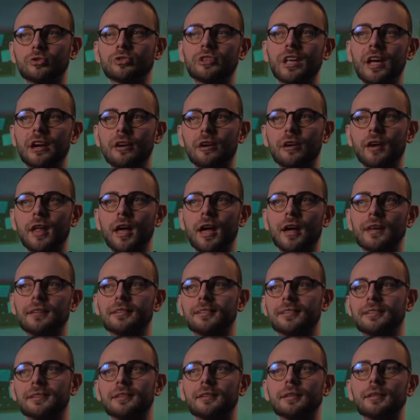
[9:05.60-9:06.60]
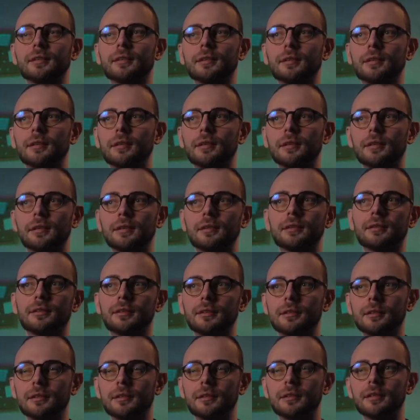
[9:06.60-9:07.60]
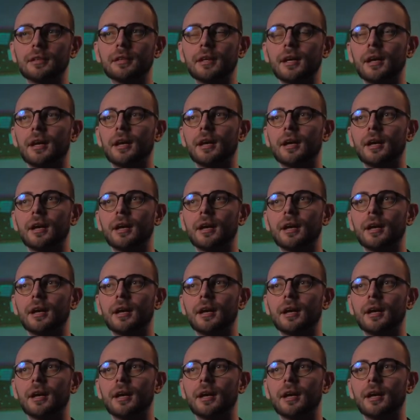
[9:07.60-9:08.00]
sterilize the